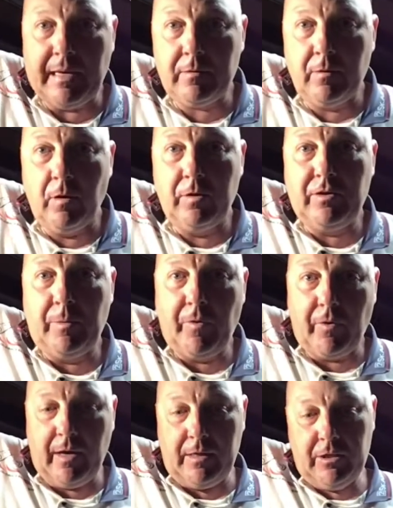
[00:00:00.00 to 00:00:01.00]
Olive Drab
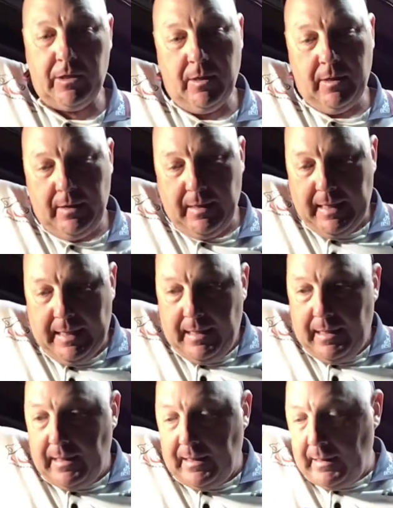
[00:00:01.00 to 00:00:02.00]
Garage.
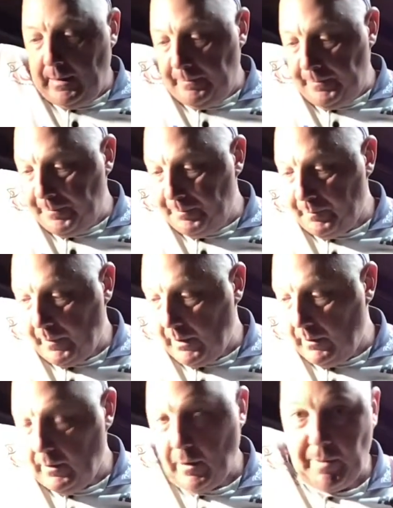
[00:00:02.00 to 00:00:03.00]
A
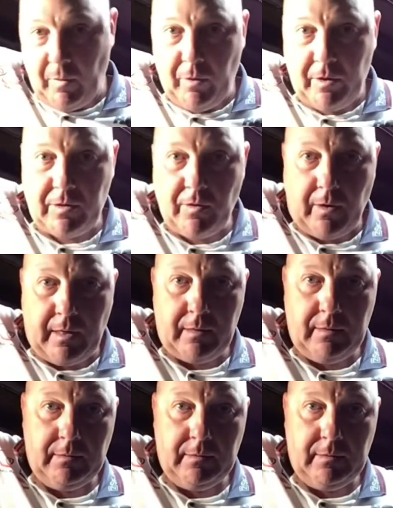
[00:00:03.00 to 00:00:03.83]
little bit of work tonight.